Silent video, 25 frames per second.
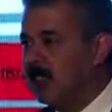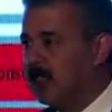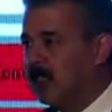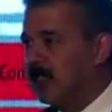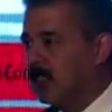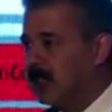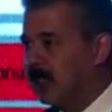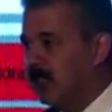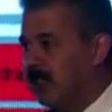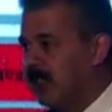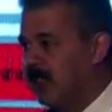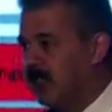
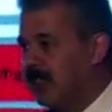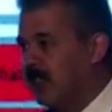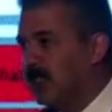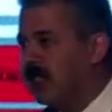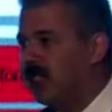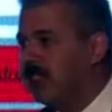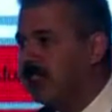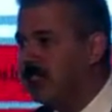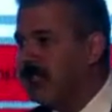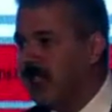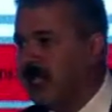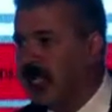we
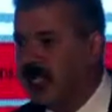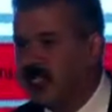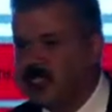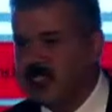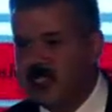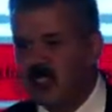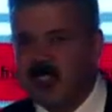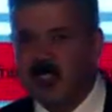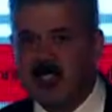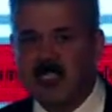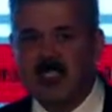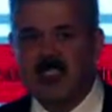did the
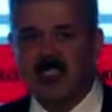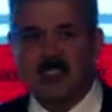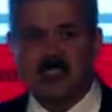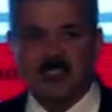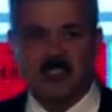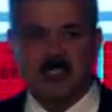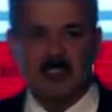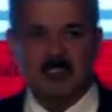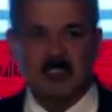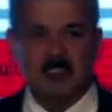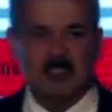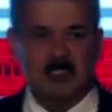
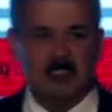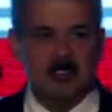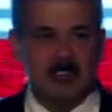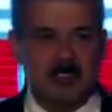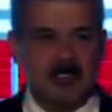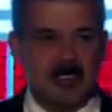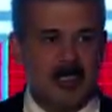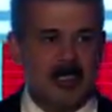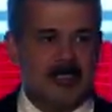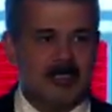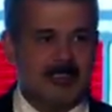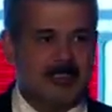rationalization
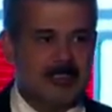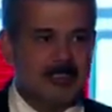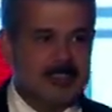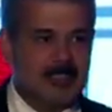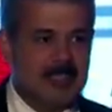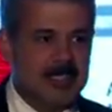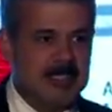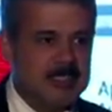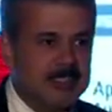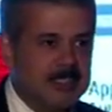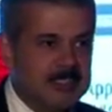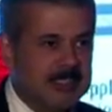
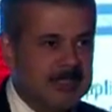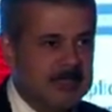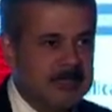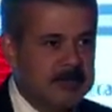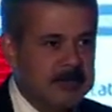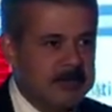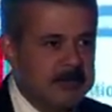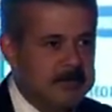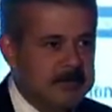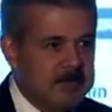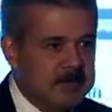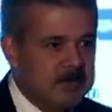exercise
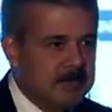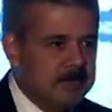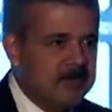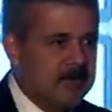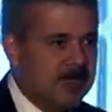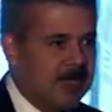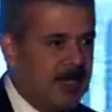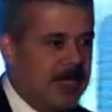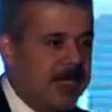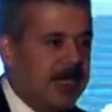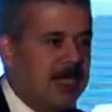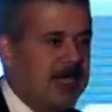
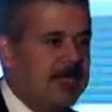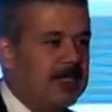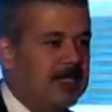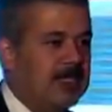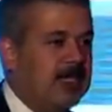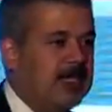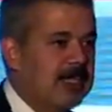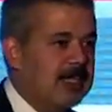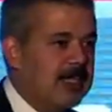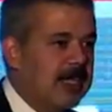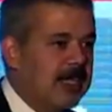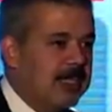and
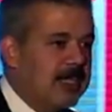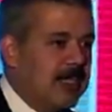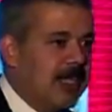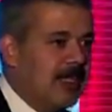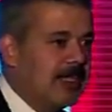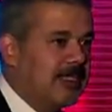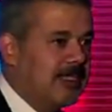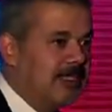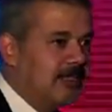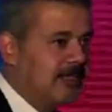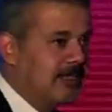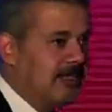our
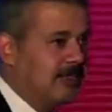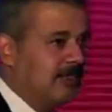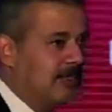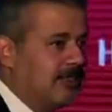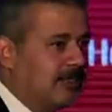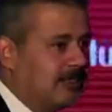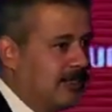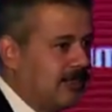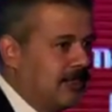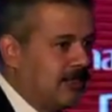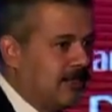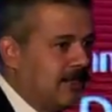
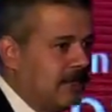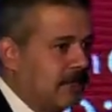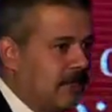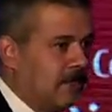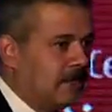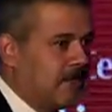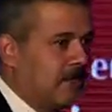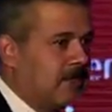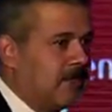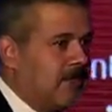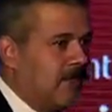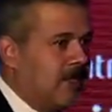analysis,
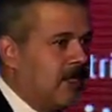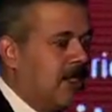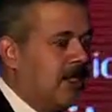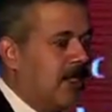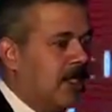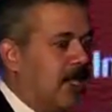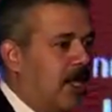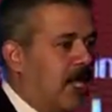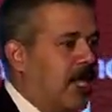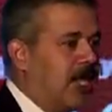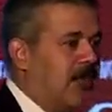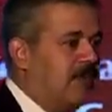
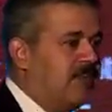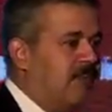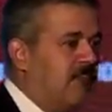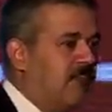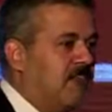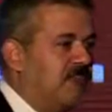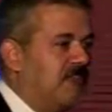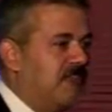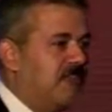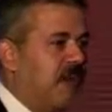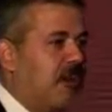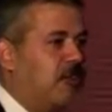and we
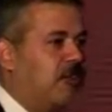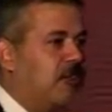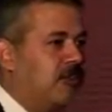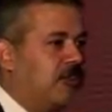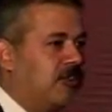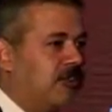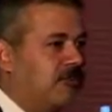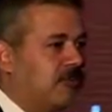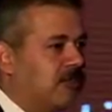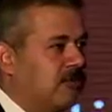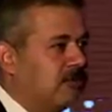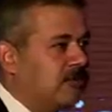found,
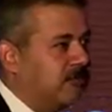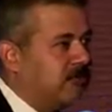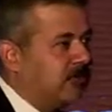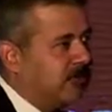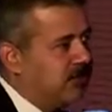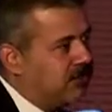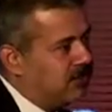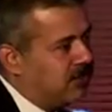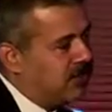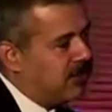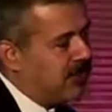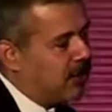
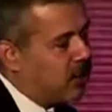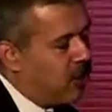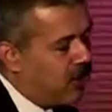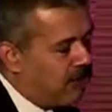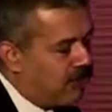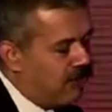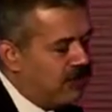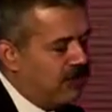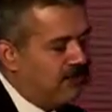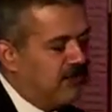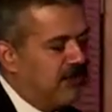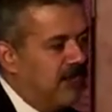which we
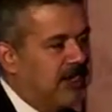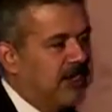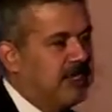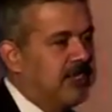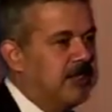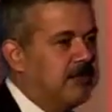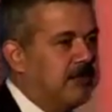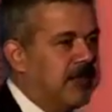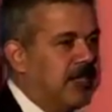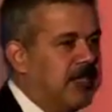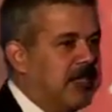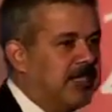often find
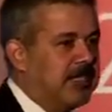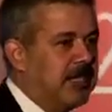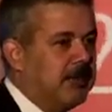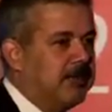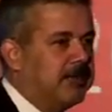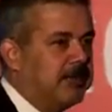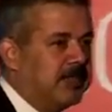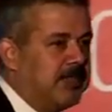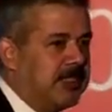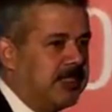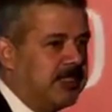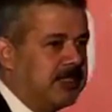in many
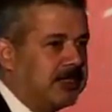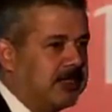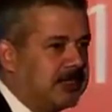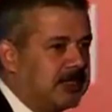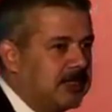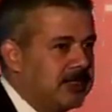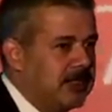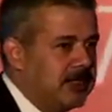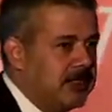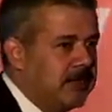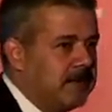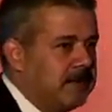companies,
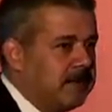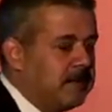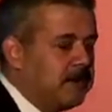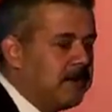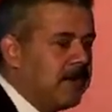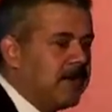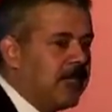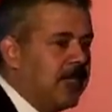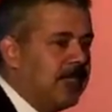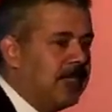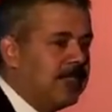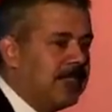
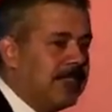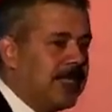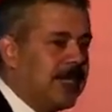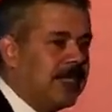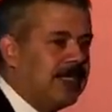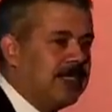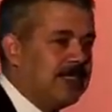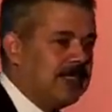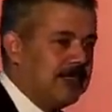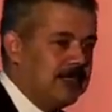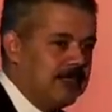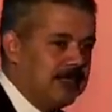
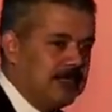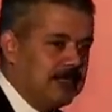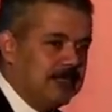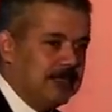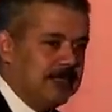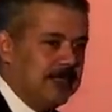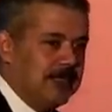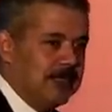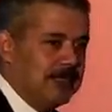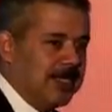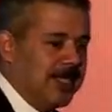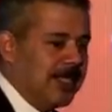that
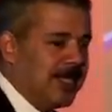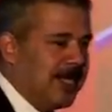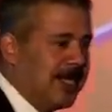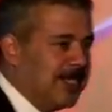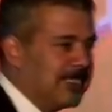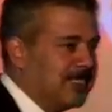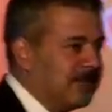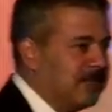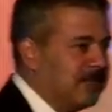there has